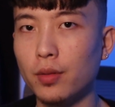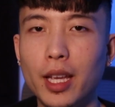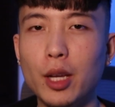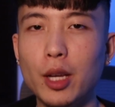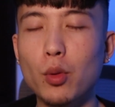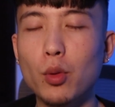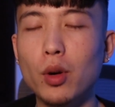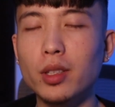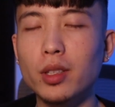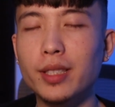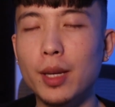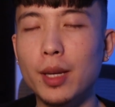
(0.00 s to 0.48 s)
He
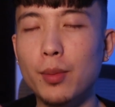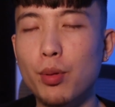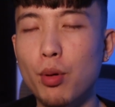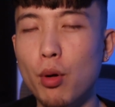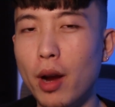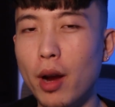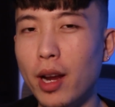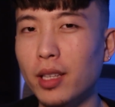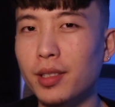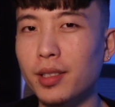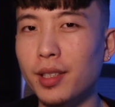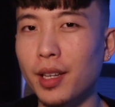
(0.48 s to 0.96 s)
was
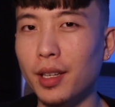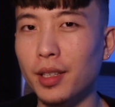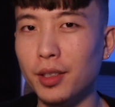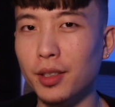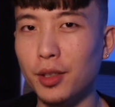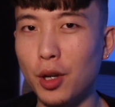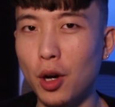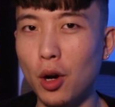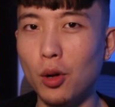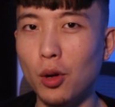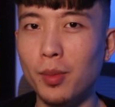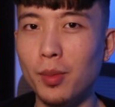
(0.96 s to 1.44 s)

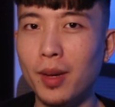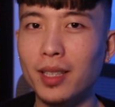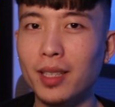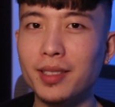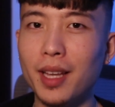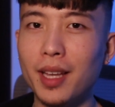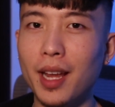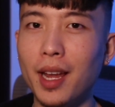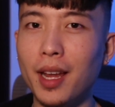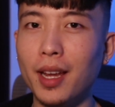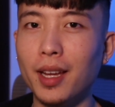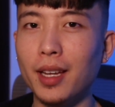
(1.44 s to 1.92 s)
praising Go,
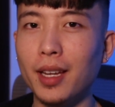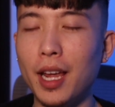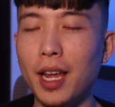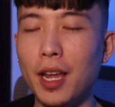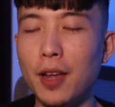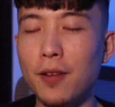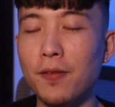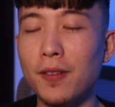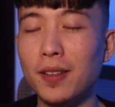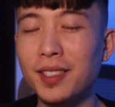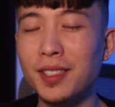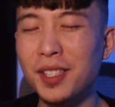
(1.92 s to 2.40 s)
saying
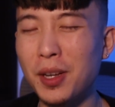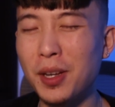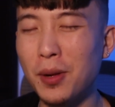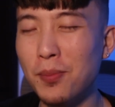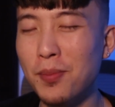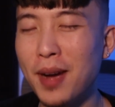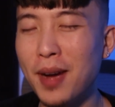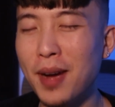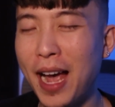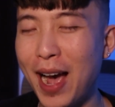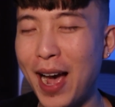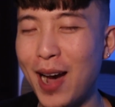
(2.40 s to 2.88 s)
if
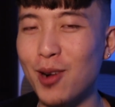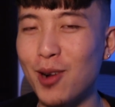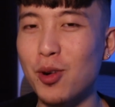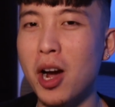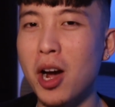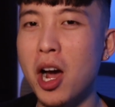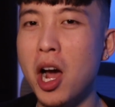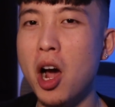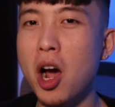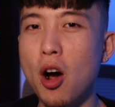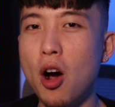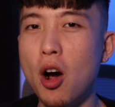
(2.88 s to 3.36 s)

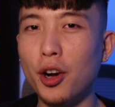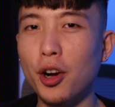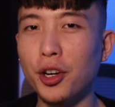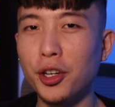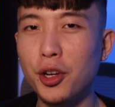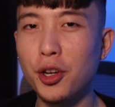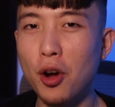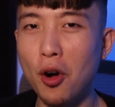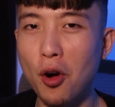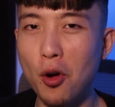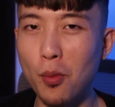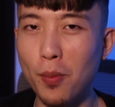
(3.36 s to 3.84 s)
somehow our
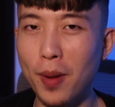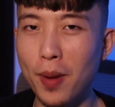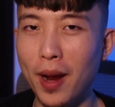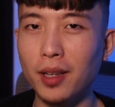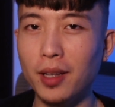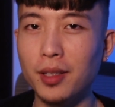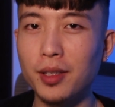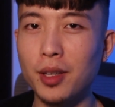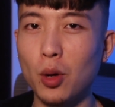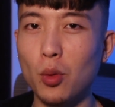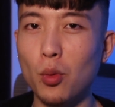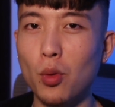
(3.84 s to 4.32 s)

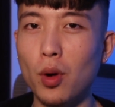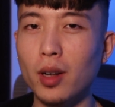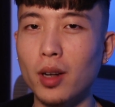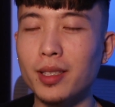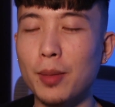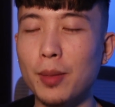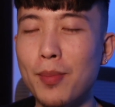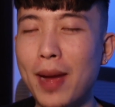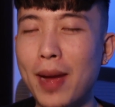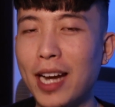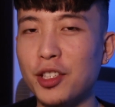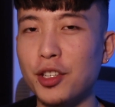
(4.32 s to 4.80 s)
codebase
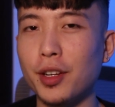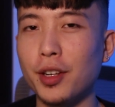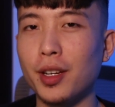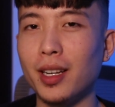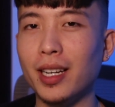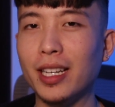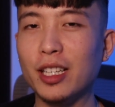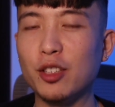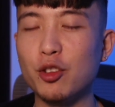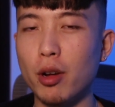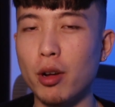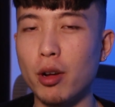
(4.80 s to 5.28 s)
was
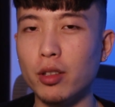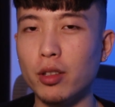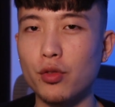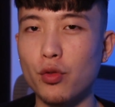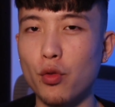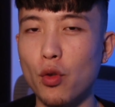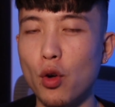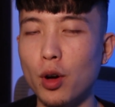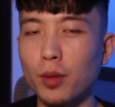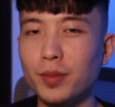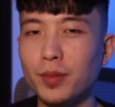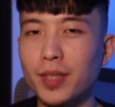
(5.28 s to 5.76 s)
magically
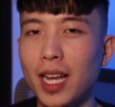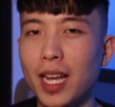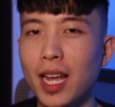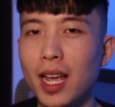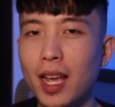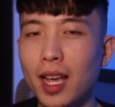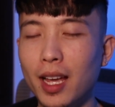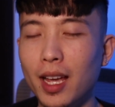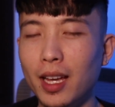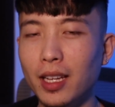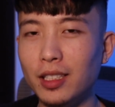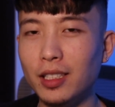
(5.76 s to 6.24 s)
transformed
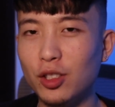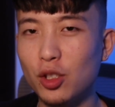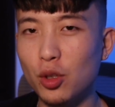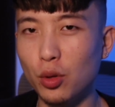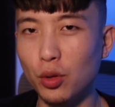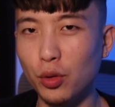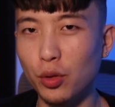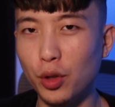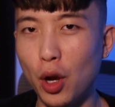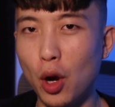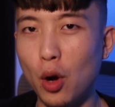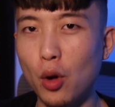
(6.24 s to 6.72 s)

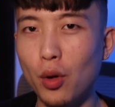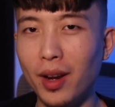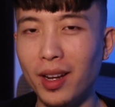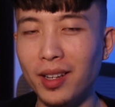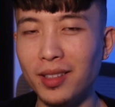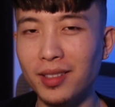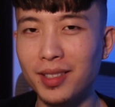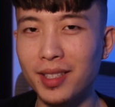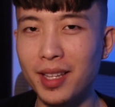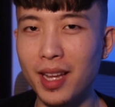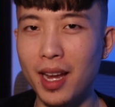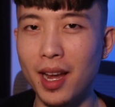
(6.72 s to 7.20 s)
into Go
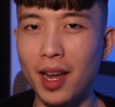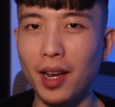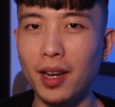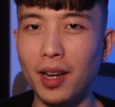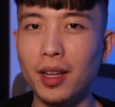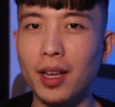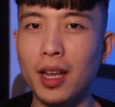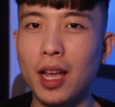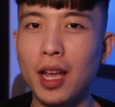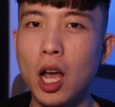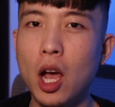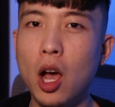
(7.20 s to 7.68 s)

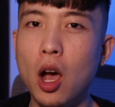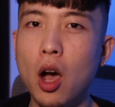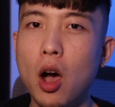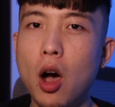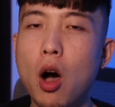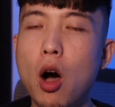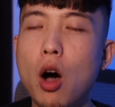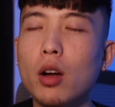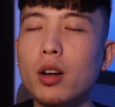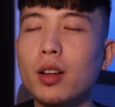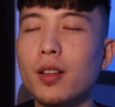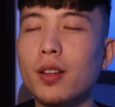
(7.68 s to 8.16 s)
instead,
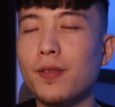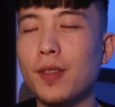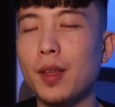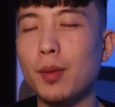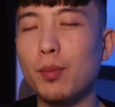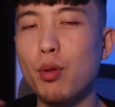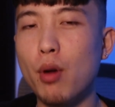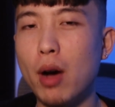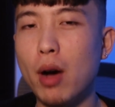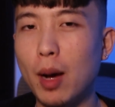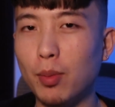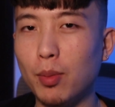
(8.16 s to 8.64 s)
all of
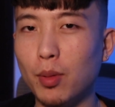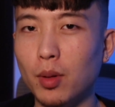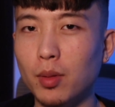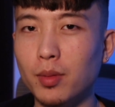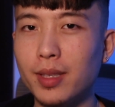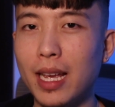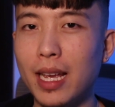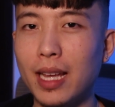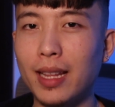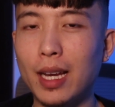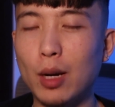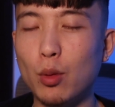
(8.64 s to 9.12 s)
the
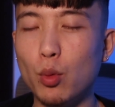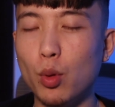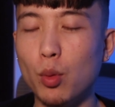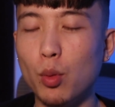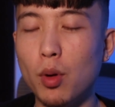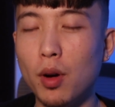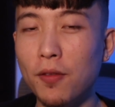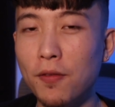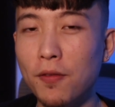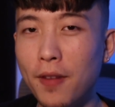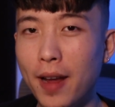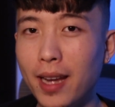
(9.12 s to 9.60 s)
problems that we
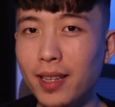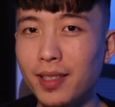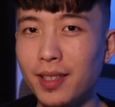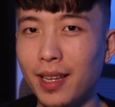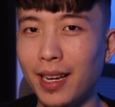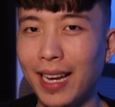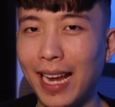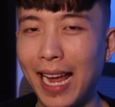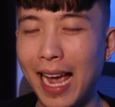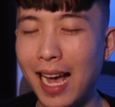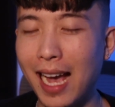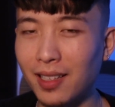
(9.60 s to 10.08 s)
were
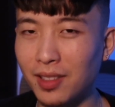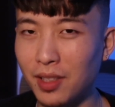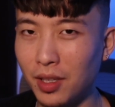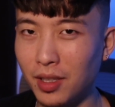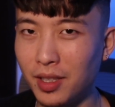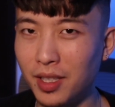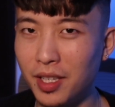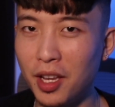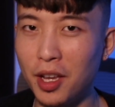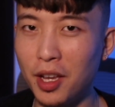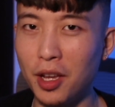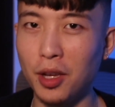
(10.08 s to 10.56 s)
facing as
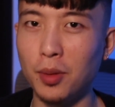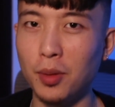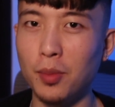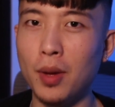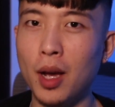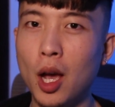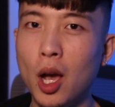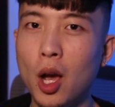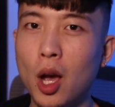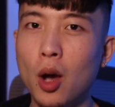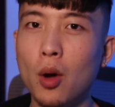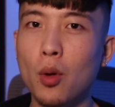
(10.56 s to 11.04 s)
a
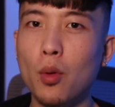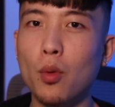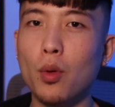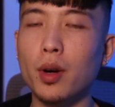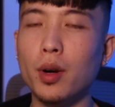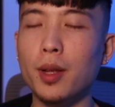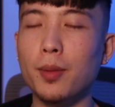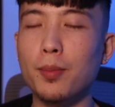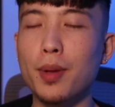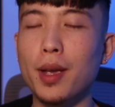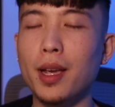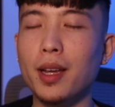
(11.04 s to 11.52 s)
team
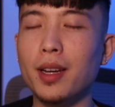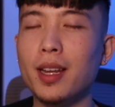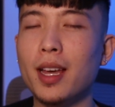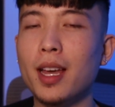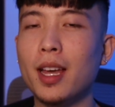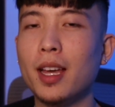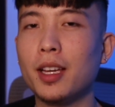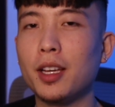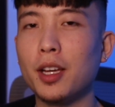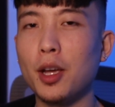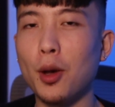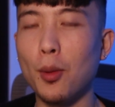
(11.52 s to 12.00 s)
would have
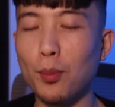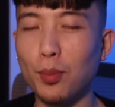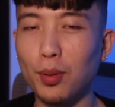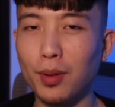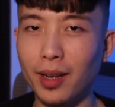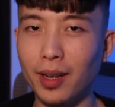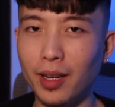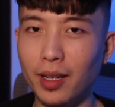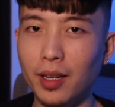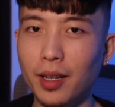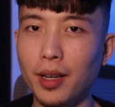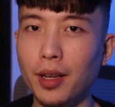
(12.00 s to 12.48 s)
been
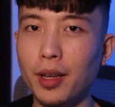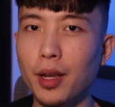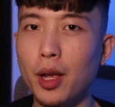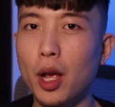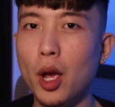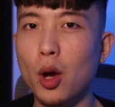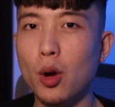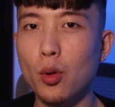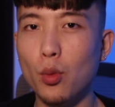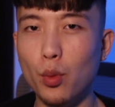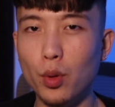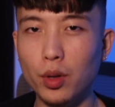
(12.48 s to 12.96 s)
completely
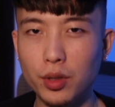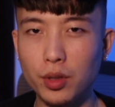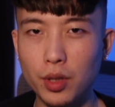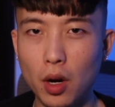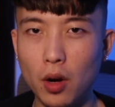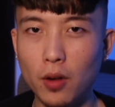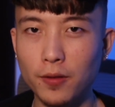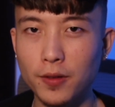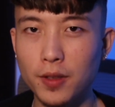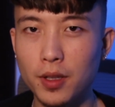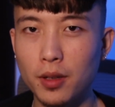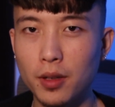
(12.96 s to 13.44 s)

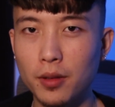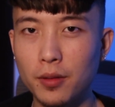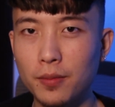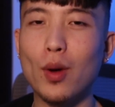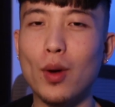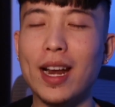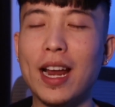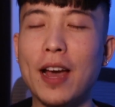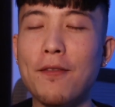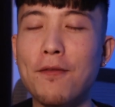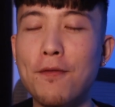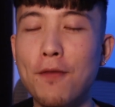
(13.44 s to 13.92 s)
resolved.
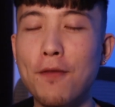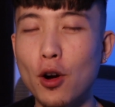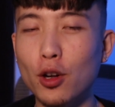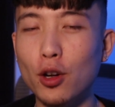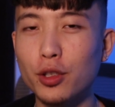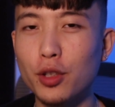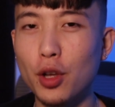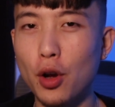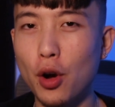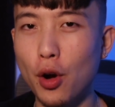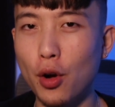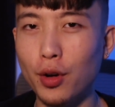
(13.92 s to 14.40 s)
When I
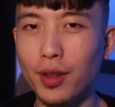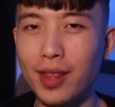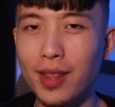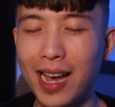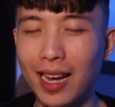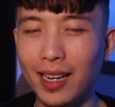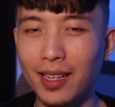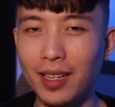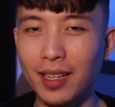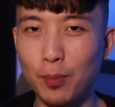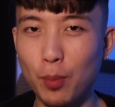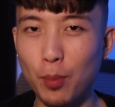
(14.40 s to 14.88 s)
first heard
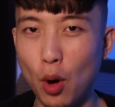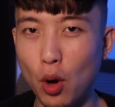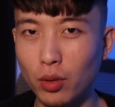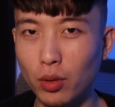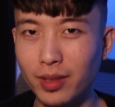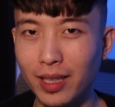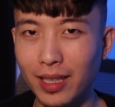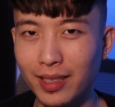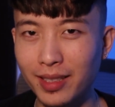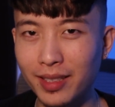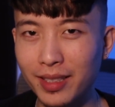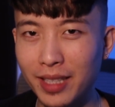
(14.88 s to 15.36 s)
that
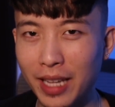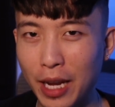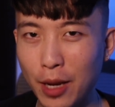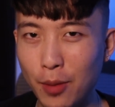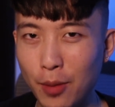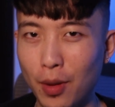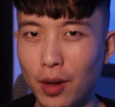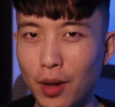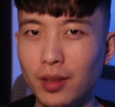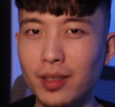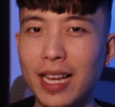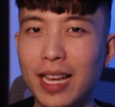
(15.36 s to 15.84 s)
bold
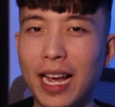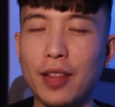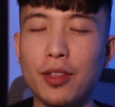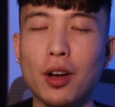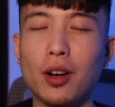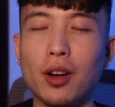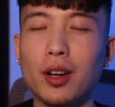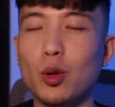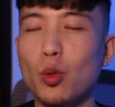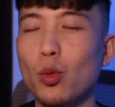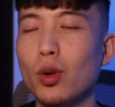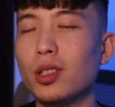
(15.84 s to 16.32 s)
statement, I
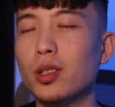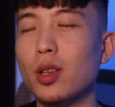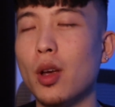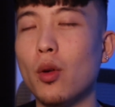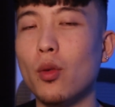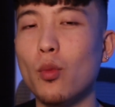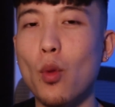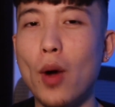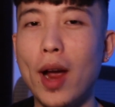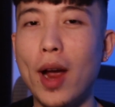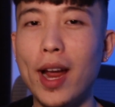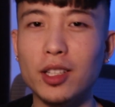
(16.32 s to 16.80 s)
thought it was
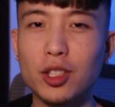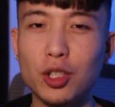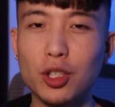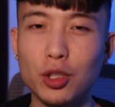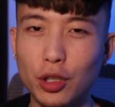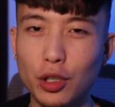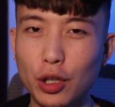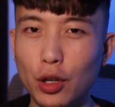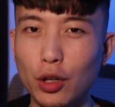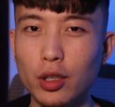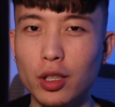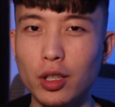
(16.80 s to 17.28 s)
way too
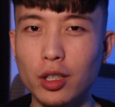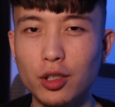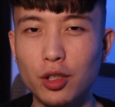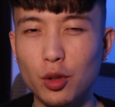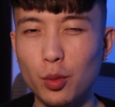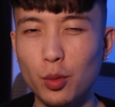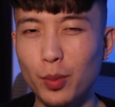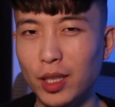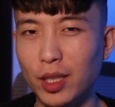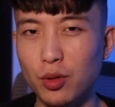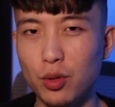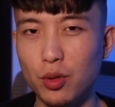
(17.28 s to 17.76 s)
good to
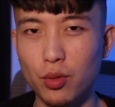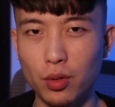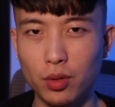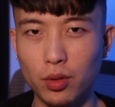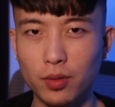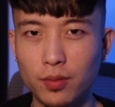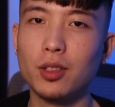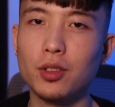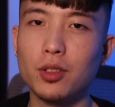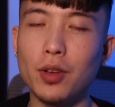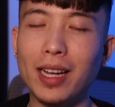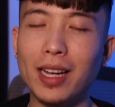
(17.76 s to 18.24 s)
be true.
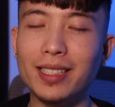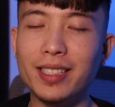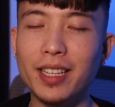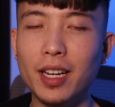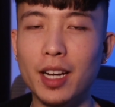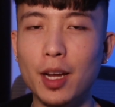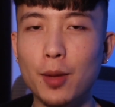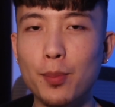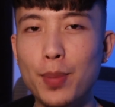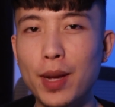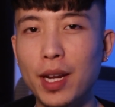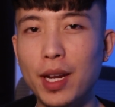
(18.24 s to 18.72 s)
So I did
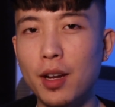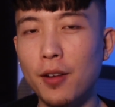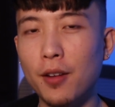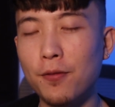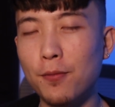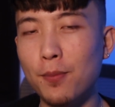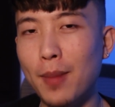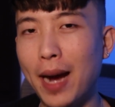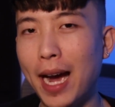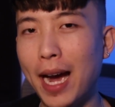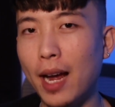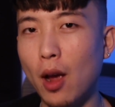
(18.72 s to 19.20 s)
a bit of
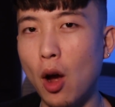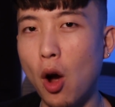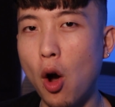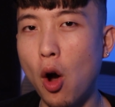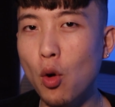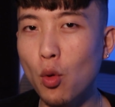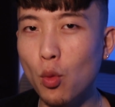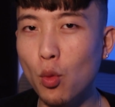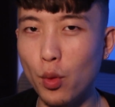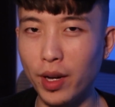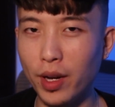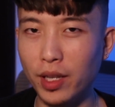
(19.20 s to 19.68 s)
my
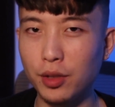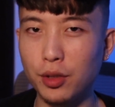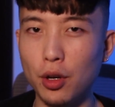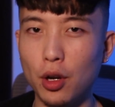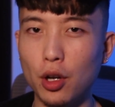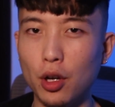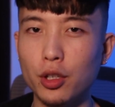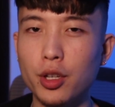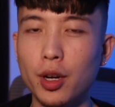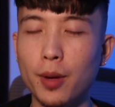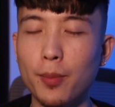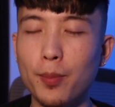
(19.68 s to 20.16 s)
own
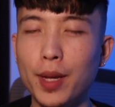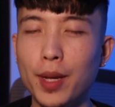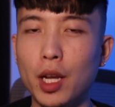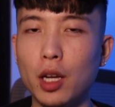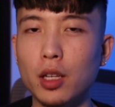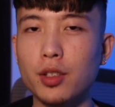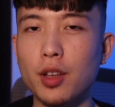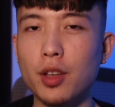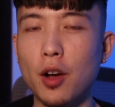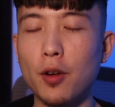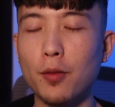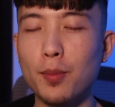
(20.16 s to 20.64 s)
research
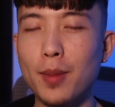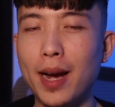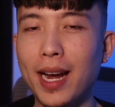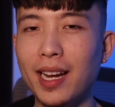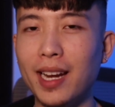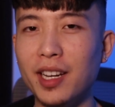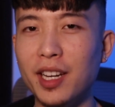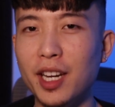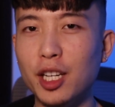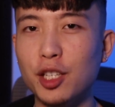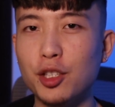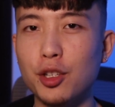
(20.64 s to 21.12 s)
because of my
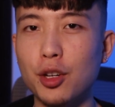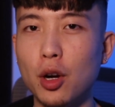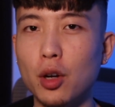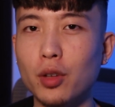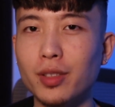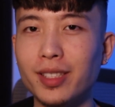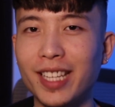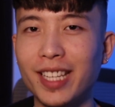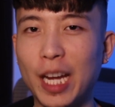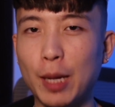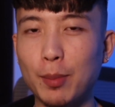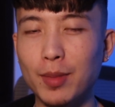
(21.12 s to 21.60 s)
initial
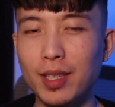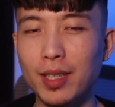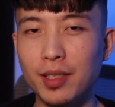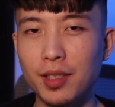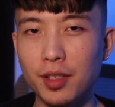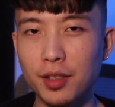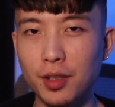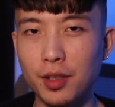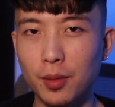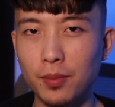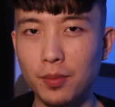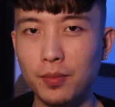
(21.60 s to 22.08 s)

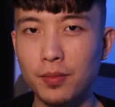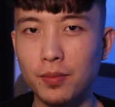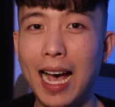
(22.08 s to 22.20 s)
skepticism.